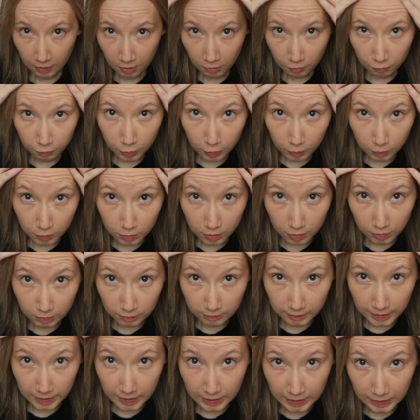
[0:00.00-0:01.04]
got roots
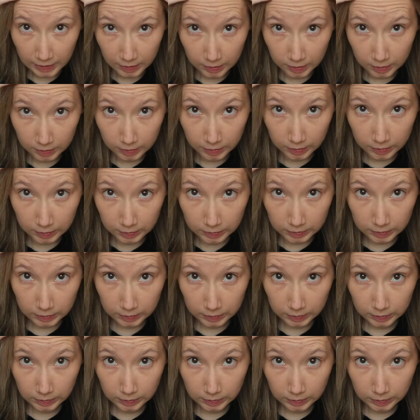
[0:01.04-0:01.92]
already, guys.